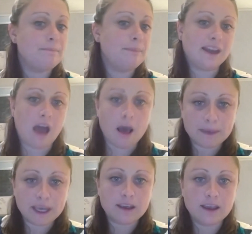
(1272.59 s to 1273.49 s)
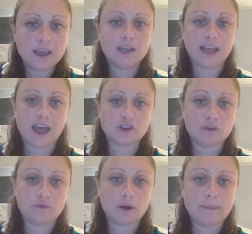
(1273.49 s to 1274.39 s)
may not be in an Agile
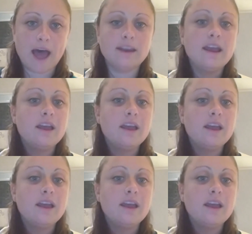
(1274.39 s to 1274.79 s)
format.